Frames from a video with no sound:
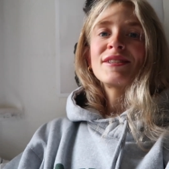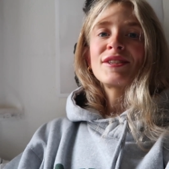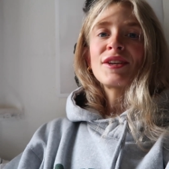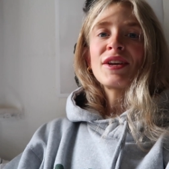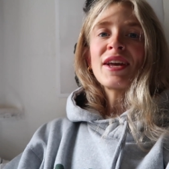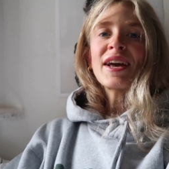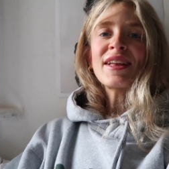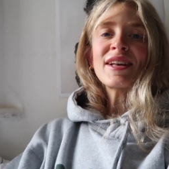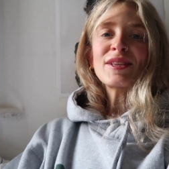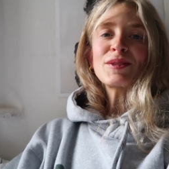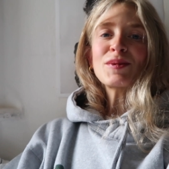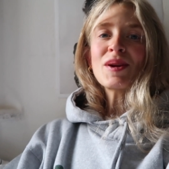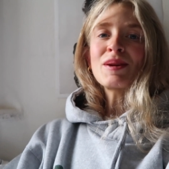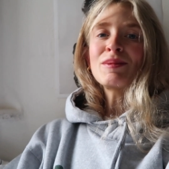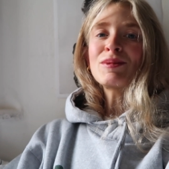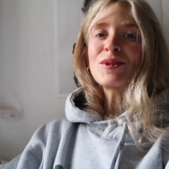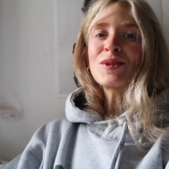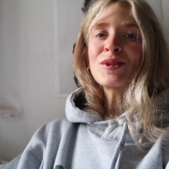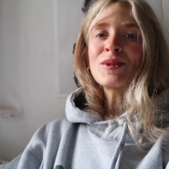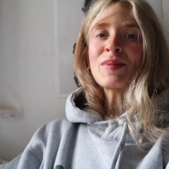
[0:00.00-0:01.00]
So yeah, that's what
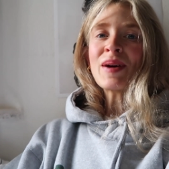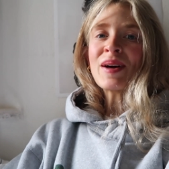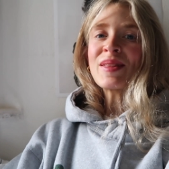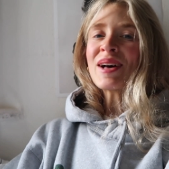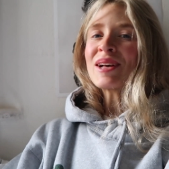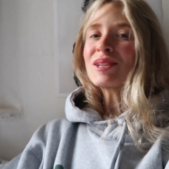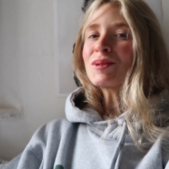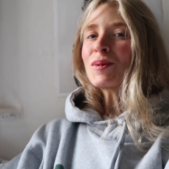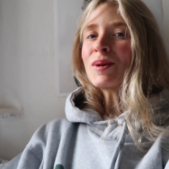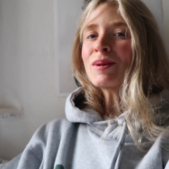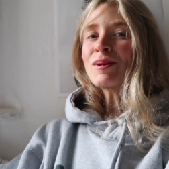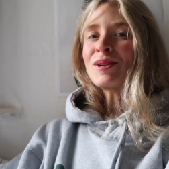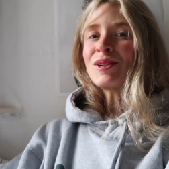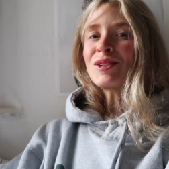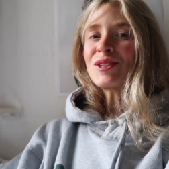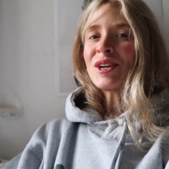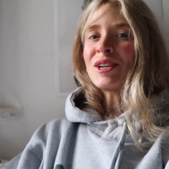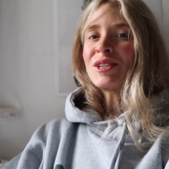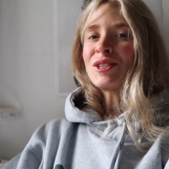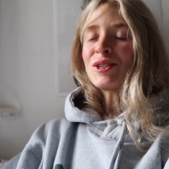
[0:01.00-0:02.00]
I'm talking about. That's what I'm
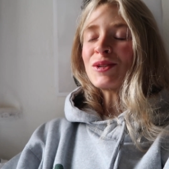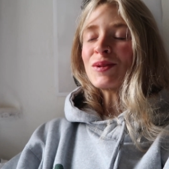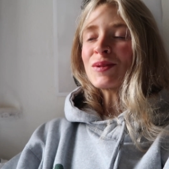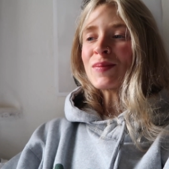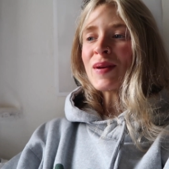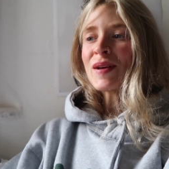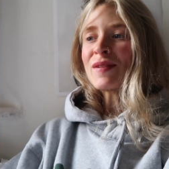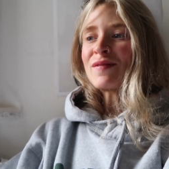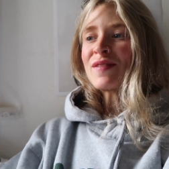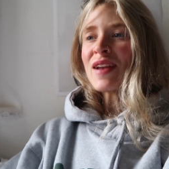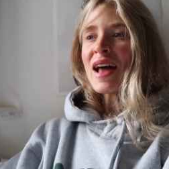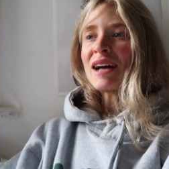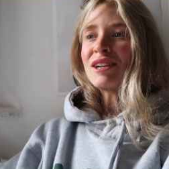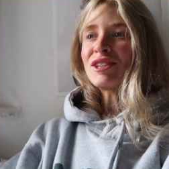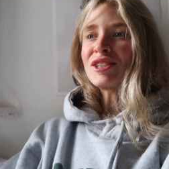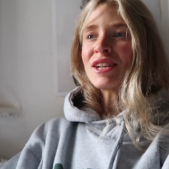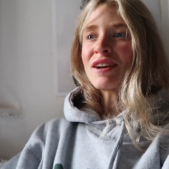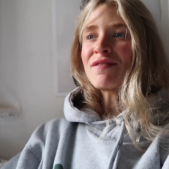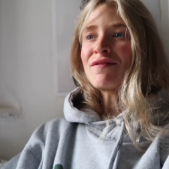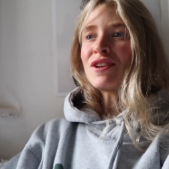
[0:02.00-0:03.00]
going to try and do with my
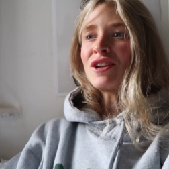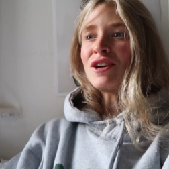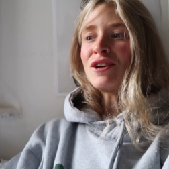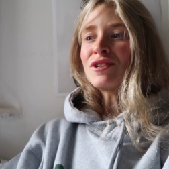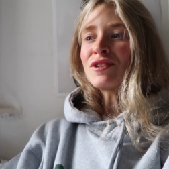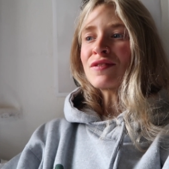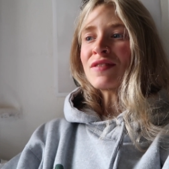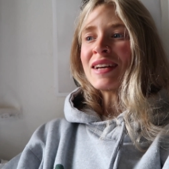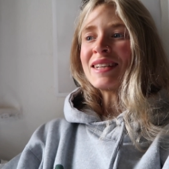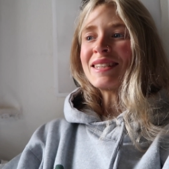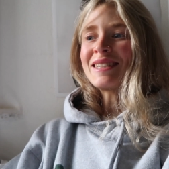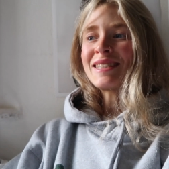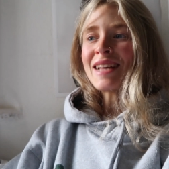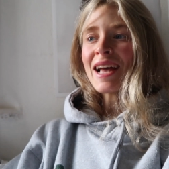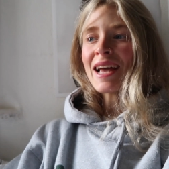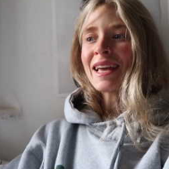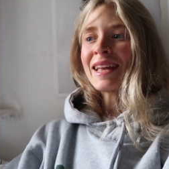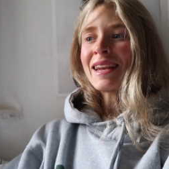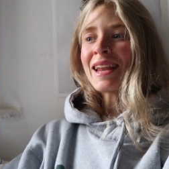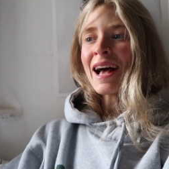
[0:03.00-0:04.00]
flat. Just have loads of like
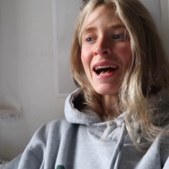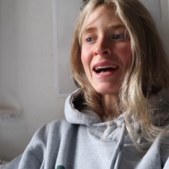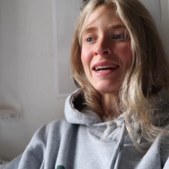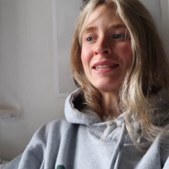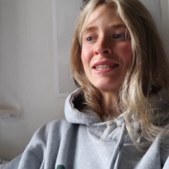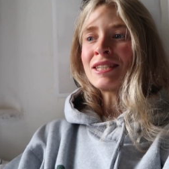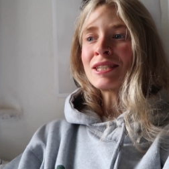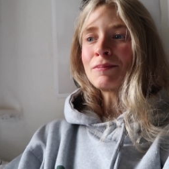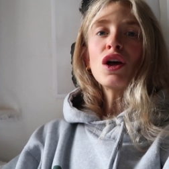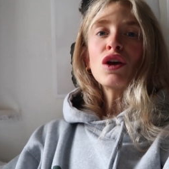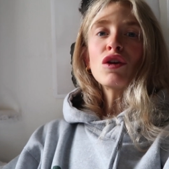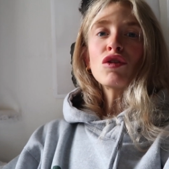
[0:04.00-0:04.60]
secondhand,